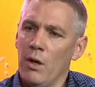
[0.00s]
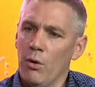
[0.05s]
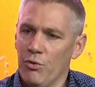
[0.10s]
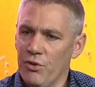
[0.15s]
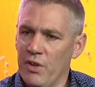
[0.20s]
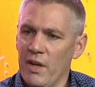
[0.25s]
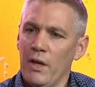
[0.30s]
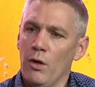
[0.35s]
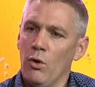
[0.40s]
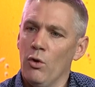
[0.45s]

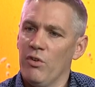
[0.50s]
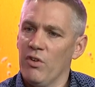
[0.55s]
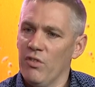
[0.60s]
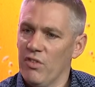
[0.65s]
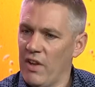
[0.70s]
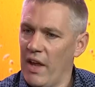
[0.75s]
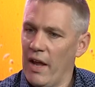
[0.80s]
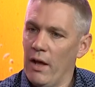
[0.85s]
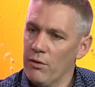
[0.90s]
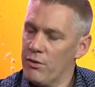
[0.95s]
deals and
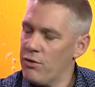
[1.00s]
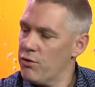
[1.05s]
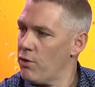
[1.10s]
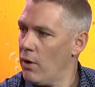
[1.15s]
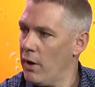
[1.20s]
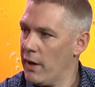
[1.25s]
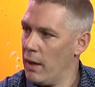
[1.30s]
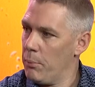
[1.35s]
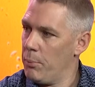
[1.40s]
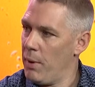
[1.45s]
sales to
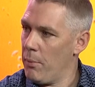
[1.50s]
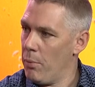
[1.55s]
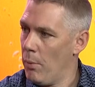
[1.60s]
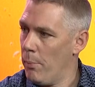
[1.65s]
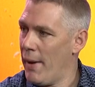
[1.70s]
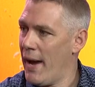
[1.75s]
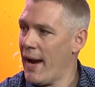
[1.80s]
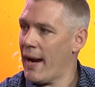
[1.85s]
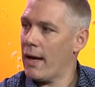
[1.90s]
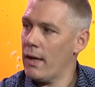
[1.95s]
try and get people
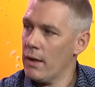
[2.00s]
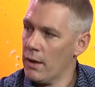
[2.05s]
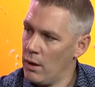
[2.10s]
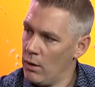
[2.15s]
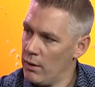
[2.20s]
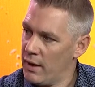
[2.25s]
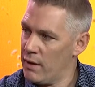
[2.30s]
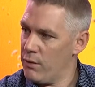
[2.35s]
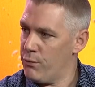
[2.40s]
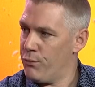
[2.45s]
back,
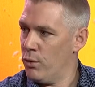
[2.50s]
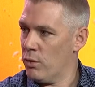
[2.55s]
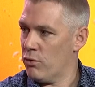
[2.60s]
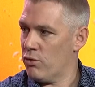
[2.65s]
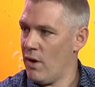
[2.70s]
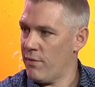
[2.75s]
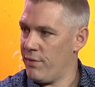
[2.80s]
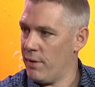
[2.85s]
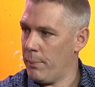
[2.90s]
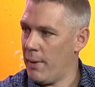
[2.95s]
get the foot
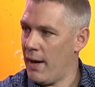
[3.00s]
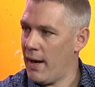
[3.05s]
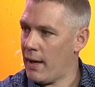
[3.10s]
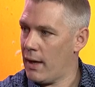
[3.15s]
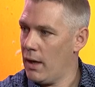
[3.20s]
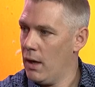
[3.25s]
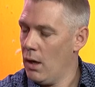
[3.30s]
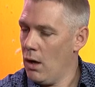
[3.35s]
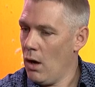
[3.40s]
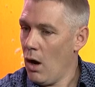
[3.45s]
traffic
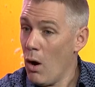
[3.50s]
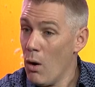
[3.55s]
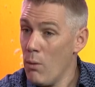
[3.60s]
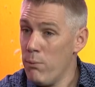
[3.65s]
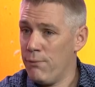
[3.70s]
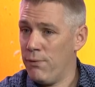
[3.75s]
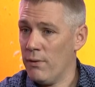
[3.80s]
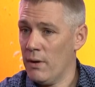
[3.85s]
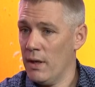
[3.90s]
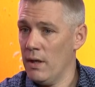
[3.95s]
back.
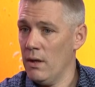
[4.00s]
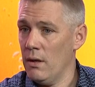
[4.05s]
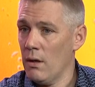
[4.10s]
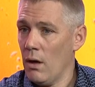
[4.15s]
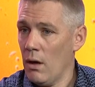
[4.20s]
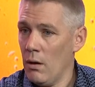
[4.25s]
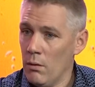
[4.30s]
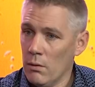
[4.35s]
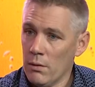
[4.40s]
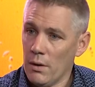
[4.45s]
Hopefully,
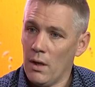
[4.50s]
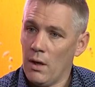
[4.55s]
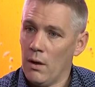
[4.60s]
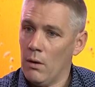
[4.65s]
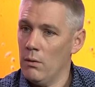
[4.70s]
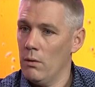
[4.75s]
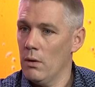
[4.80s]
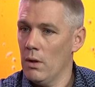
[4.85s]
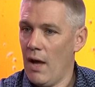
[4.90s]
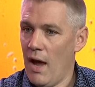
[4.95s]

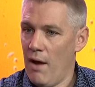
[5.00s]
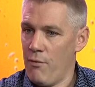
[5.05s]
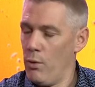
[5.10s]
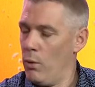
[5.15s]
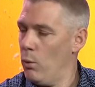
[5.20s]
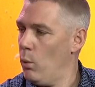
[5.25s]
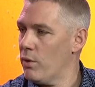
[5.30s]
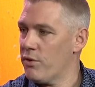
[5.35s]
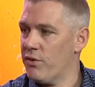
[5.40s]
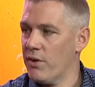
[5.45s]

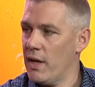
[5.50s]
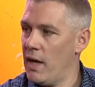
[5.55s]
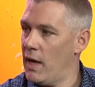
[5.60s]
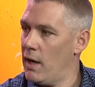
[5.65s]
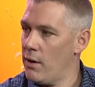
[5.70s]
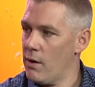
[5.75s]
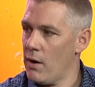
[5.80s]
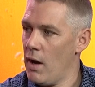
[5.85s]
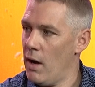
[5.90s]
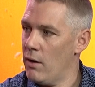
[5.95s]
everyone wants to get out
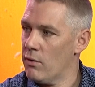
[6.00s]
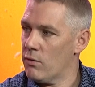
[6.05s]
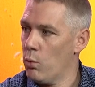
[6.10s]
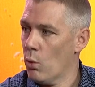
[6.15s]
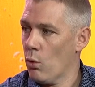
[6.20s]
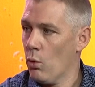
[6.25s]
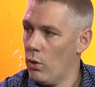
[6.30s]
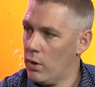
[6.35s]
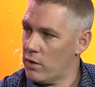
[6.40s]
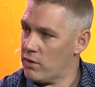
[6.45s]
of their house.
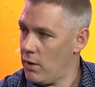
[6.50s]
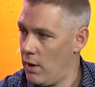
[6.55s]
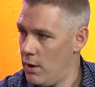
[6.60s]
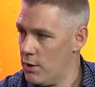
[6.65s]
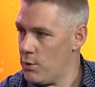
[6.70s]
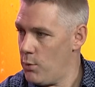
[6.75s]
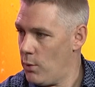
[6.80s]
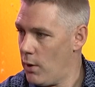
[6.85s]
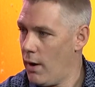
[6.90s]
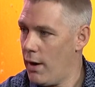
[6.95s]
We're all
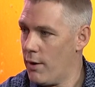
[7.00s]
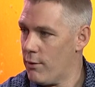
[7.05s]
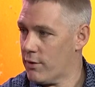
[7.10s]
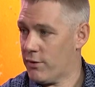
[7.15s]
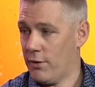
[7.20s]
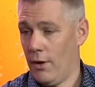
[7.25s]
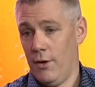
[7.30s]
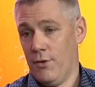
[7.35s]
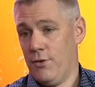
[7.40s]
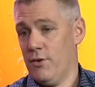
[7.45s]
excited. You and I are
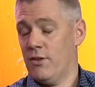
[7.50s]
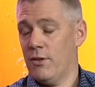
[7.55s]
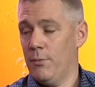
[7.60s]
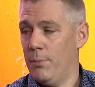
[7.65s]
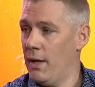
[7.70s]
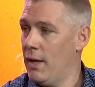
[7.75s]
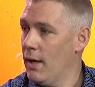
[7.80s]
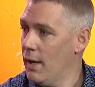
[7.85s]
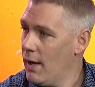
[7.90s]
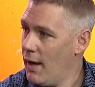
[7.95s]
excited just to
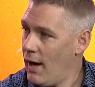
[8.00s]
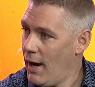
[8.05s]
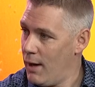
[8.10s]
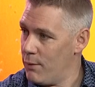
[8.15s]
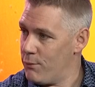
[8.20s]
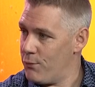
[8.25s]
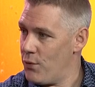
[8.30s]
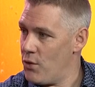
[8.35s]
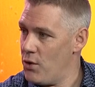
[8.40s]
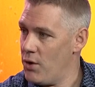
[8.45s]
be
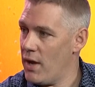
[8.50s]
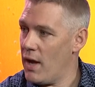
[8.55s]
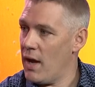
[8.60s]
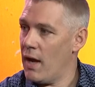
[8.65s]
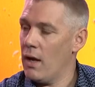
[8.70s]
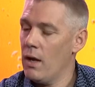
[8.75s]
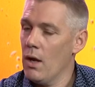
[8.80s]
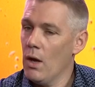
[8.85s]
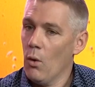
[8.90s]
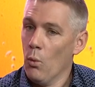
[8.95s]
out for the
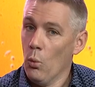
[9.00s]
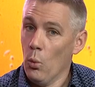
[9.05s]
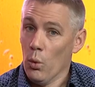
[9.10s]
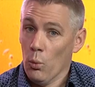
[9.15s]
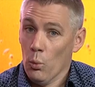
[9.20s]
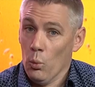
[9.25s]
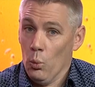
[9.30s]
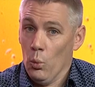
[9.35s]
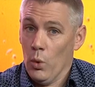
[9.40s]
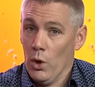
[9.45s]
day.
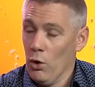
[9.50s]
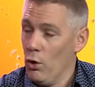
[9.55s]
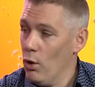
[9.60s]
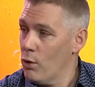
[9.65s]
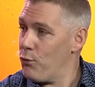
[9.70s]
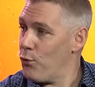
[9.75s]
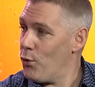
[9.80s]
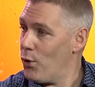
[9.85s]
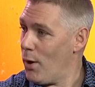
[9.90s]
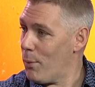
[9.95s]
We'll look
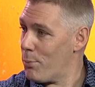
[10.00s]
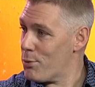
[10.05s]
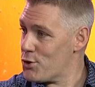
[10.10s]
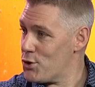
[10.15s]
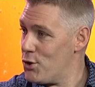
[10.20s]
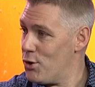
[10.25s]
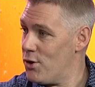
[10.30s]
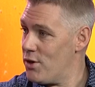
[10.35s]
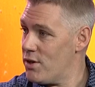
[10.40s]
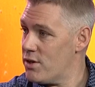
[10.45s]
for an
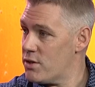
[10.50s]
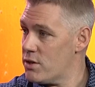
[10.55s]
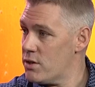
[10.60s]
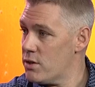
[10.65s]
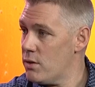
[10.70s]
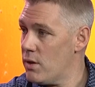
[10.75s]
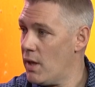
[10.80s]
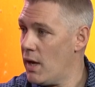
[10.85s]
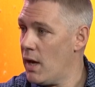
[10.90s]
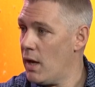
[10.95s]
opportunity to
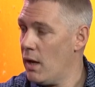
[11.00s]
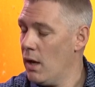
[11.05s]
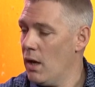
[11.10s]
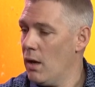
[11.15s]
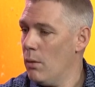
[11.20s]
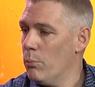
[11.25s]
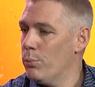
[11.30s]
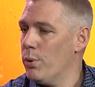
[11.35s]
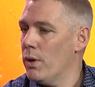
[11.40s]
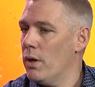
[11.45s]
do that,
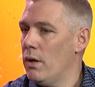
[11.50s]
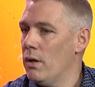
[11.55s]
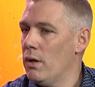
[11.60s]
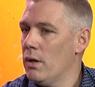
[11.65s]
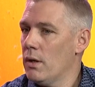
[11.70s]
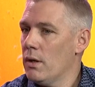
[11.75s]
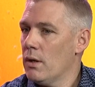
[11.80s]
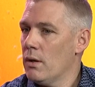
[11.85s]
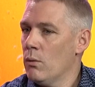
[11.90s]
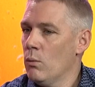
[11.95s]
but
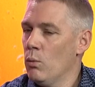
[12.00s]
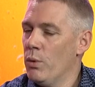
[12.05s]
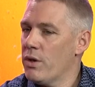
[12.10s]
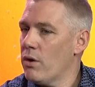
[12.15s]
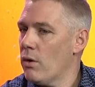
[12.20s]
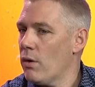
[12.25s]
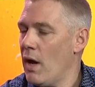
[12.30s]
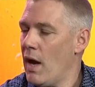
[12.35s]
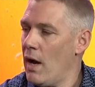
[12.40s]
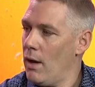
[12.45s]
we
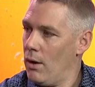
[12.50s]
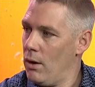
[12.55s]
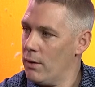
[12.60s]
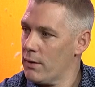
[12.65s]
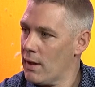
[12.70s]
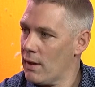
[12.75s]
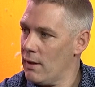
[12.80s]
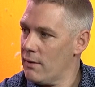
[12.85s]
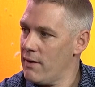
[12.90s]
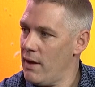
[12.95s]
don't know how long
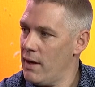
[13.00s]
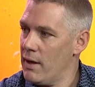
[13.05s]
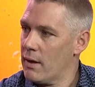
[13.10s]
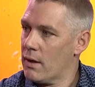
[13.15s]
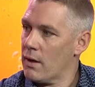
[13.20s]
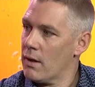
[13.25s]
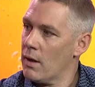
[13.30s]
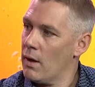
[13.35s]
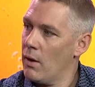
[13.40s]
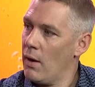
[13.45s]
that'll take.
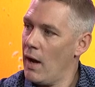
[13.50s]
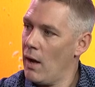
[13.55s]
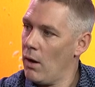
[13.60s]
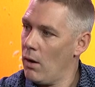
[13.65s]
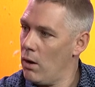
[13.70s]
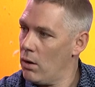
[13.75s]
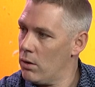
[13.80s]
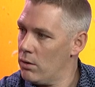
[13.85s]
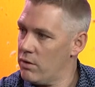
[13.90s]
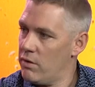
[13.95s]
How
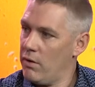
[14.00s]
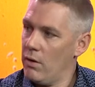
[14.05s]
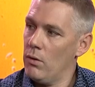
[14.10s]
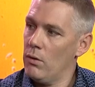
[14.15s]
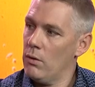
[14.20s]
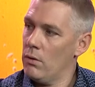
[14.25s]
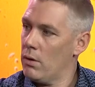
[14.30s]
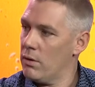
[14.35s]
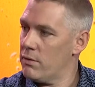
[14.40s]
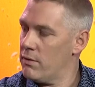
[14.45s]
long
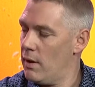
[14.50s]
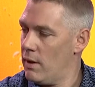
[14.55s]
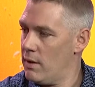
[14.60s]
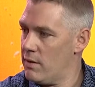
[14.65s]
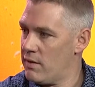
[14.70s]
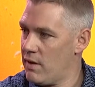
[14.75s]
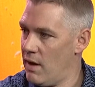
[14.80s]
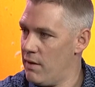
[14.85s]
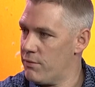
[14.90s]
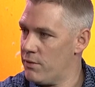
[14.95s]
until
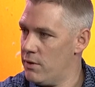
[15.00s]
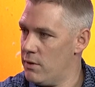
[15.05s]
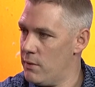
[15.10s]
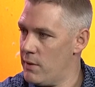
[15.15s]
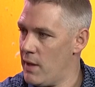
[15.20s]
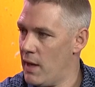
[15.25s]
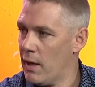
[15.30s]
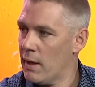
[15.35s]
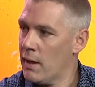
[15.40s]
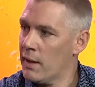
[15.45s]
it's safe to do
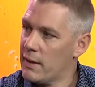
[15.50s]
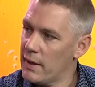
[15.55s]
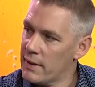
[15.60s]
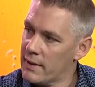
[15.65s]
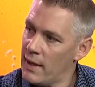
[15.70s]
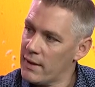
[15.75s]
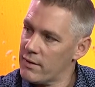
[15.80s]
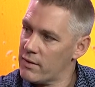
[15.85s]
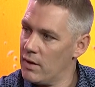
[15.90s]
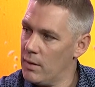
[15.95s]
that. And I think
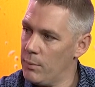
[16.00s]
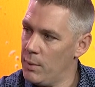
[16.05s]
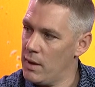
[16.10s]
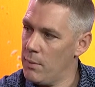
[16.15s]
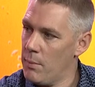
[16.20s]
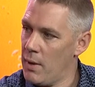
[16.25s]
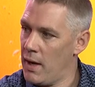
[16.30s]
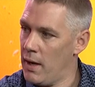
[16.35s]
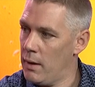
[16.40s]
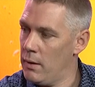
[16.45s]
that's going to be the
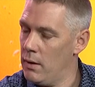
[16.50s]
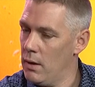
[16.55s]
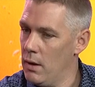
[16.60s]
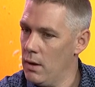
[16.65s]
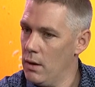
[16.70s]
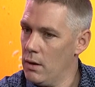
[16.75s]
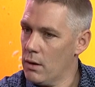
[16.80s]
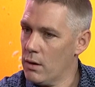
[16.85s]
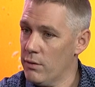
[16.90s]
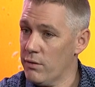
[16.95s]
main
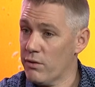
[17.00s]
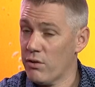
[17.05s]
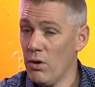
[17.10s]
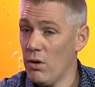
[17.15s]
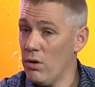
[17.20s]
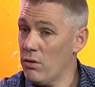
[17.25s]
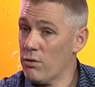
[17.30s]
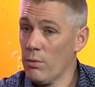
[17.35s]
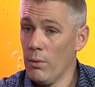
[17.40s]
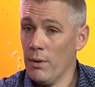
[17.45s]

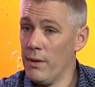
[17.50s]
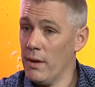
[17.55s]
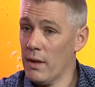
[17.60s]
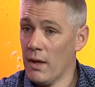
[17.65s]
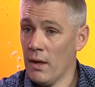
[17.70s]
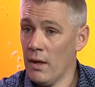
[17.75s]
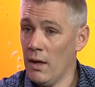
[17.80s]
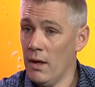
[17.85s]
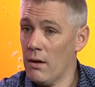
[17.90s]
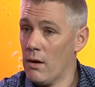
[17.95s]
concern. So I
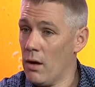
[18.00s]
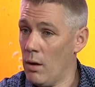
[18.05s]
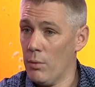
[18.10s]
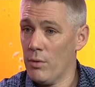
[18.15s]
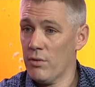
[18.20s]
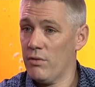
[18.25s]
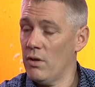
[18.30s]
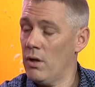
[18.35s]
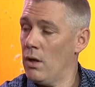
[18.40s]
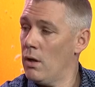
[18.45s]
think
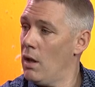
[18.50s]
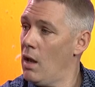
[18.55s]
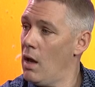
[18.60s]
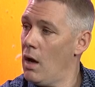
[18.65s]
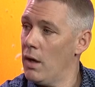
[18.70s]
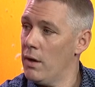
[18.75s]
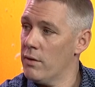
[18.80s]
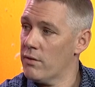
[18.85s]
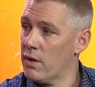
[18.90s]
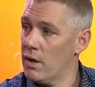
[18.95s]
e-commerce and
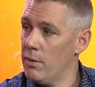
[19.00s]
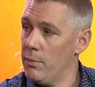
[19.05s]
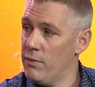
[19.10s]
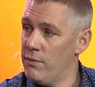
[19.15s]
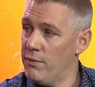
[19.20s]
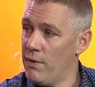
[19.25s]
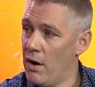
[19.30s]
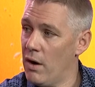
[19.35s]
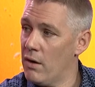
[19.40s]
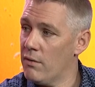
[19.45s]
online is going to be
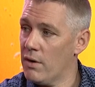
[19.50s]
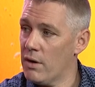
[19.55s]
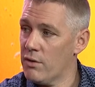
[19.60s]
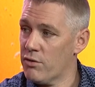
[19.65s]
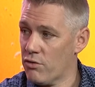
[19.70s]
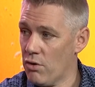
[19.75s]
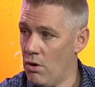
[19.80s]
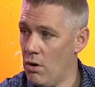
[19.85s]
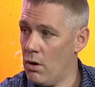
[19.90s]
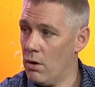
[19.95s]
very, very
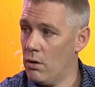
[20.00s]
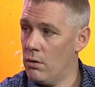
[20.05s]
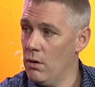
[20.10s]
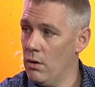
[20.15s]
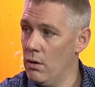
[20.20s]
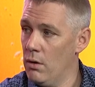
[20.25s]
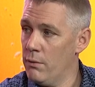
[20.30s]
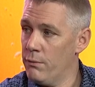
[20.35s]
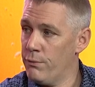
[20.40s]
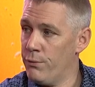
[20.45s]
strong
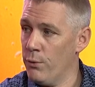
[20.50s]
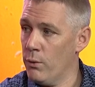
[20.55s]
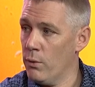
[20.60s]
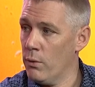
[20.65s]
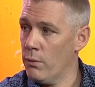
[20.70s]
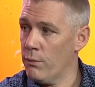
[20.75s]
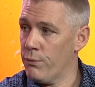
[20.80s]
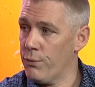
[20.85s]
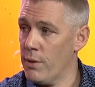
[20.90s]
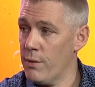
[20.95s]

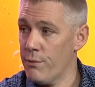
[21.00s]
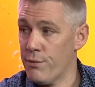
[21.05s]
for the